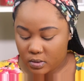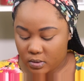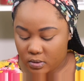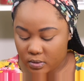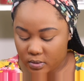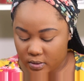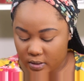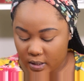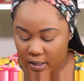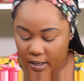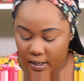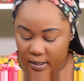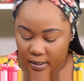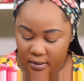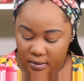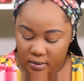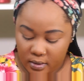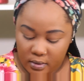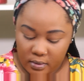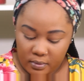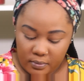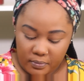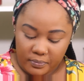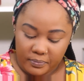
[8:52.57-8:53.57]

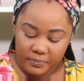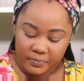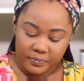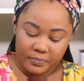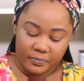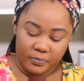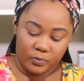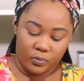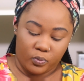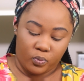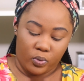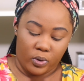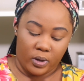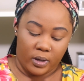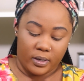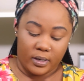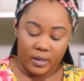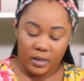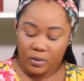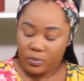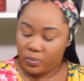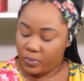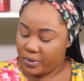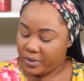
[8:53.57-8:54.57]
Then we are
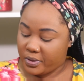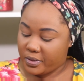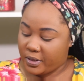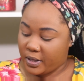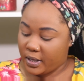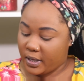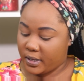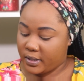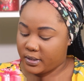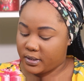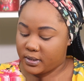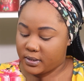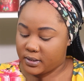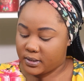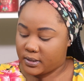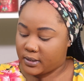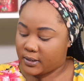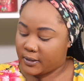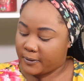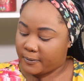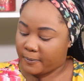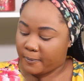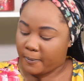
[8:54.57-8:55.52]
done with this.